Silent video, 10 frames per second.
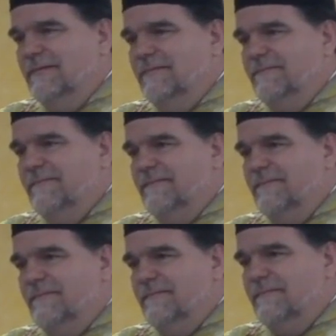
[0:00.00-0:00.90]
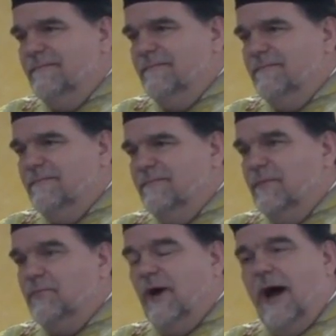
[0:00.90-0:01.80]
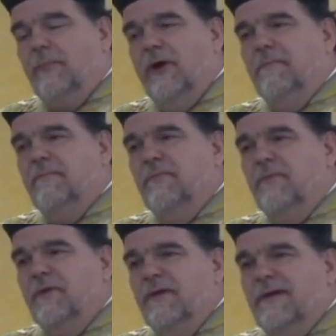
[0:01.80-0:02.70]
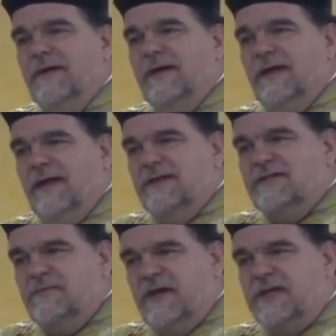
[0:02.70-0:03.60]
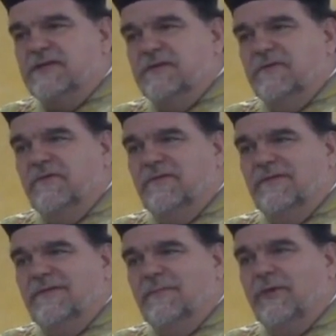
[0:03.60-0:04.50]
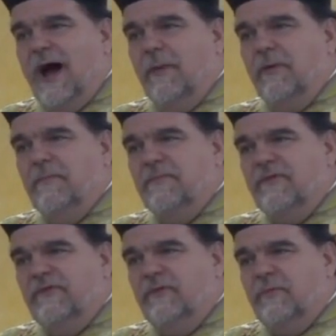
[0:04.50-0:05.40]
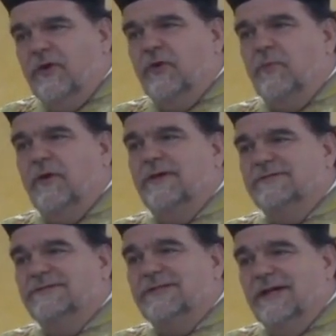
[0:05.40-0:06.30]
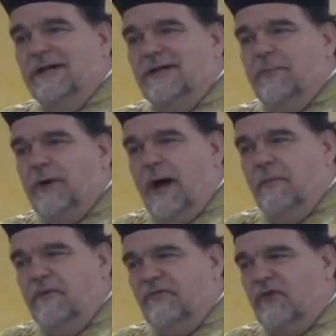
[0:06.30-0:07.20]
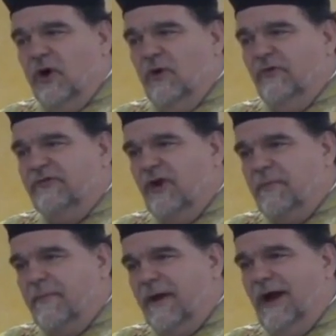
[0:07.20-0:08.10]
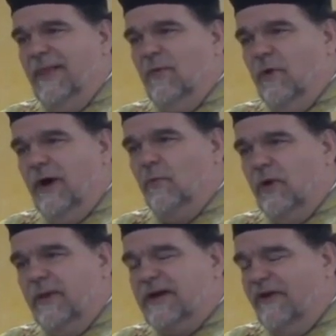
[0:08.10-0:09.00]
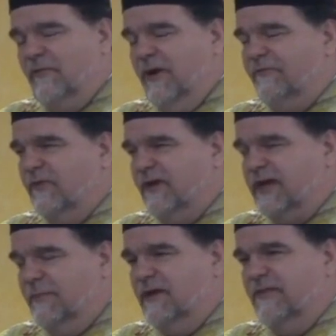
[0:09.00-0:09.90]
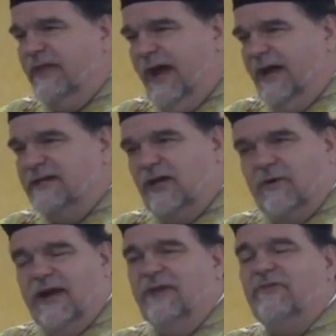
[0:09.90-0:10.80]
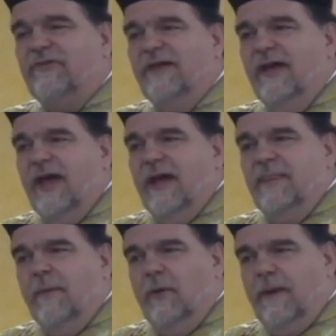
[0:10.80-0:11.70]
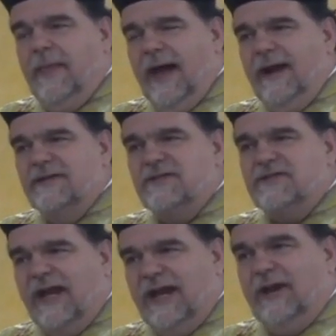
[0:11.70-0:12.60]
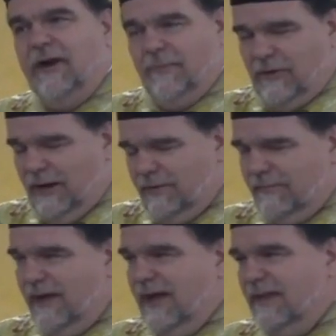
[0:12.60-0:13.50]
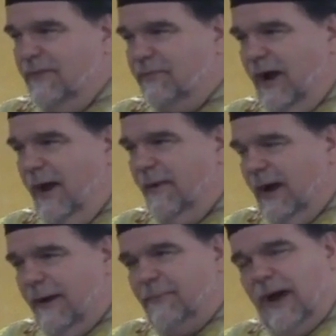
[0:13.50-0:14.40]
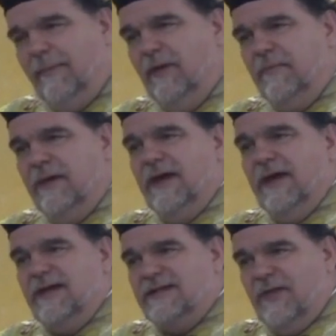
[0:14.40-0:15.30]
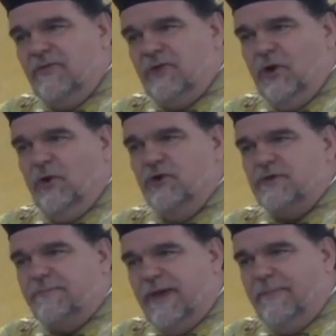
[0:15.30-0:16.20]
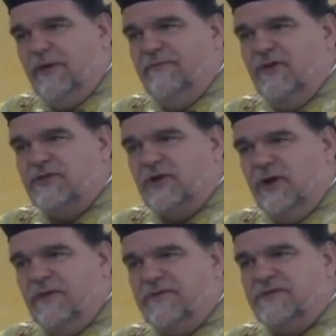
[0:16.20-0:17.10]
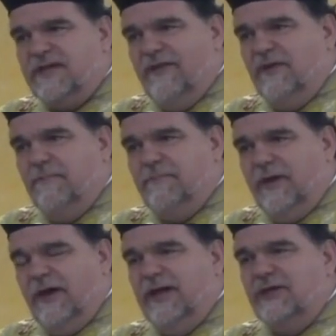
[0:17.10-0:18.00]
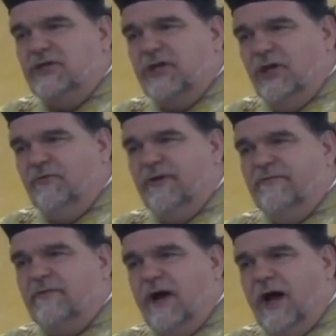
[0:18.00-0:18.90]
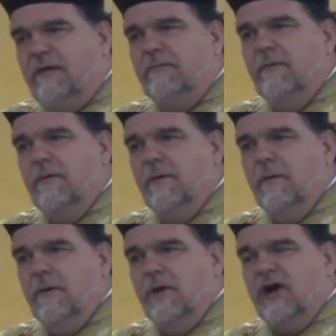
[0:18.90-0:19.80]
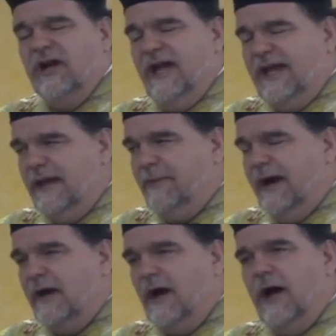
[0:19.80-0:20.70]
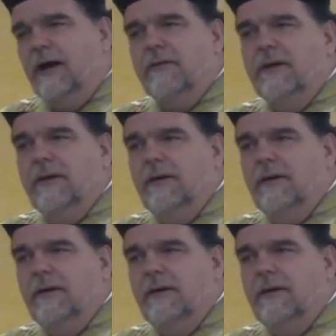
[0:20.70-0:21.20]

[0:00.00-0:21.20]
The problem is the Masons. The problem is the Bilderbergers. The problem is those that are preparing the one-world government for the coming of the Antichrist. And the, that is a secondary problem. And the primary problem is that those people of this earth, seven billion children of God, created by God,